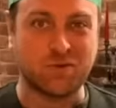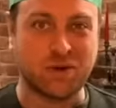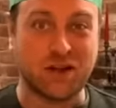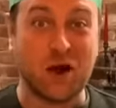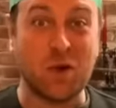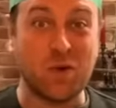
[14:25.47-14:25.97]

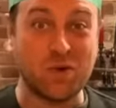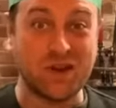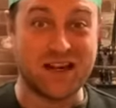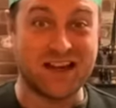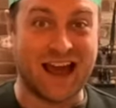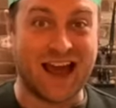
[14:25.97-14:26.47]
between
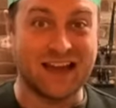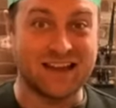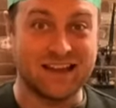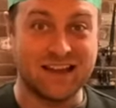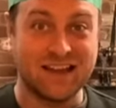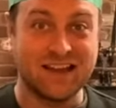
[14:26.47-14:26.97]
Odin
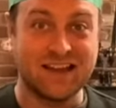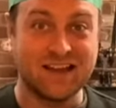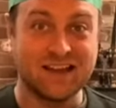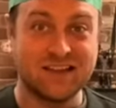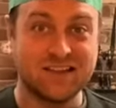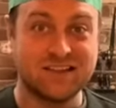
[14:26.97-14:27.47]
and
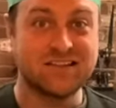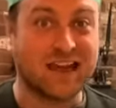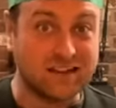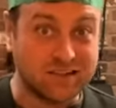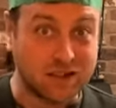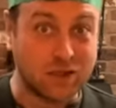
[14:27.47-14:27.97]

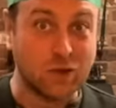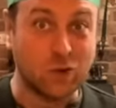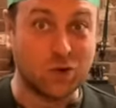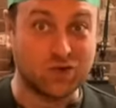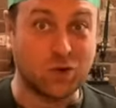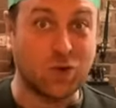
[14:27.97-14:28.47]
Santa
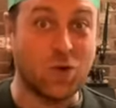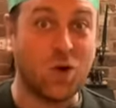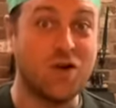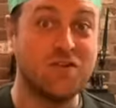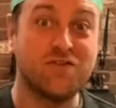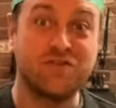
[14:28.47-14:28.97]
Claus or
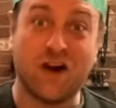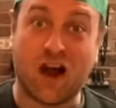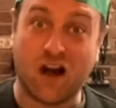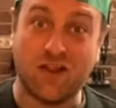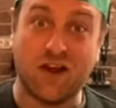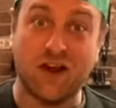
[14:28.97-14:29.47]

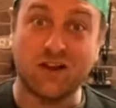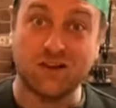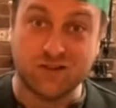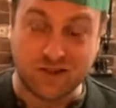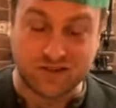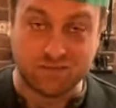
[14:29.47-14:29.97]
Father
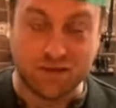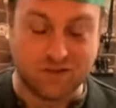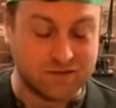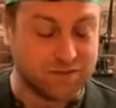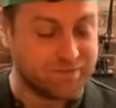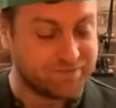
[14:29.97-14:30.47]

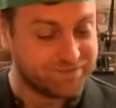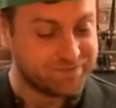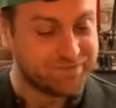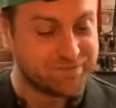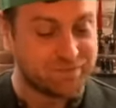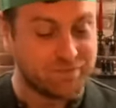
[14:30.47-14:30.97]
Christmas.
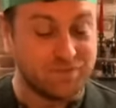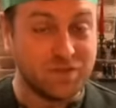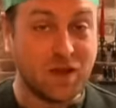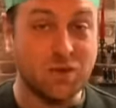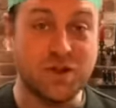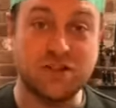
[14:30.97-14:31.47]

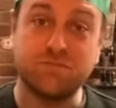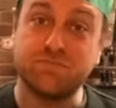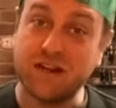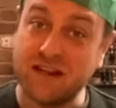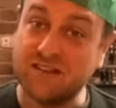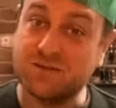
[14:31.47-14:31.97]
Which
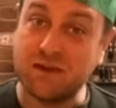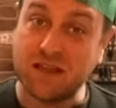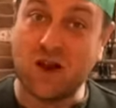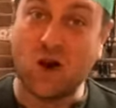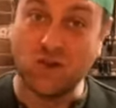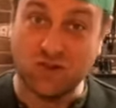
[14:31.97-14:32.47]
brings
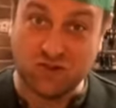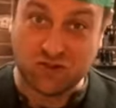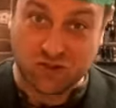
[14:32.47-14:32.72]
me on